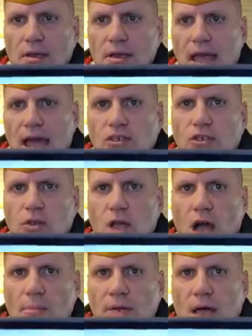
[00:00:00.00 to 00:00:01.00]
National
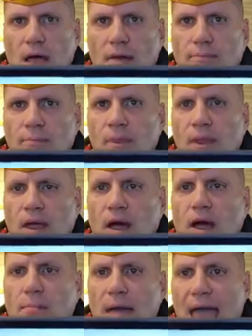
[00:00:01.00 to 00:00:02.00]
Commandant,
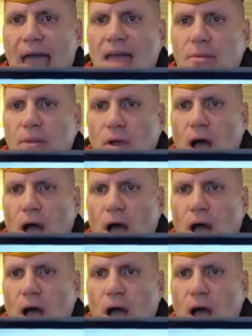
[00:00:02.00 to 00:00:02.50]
and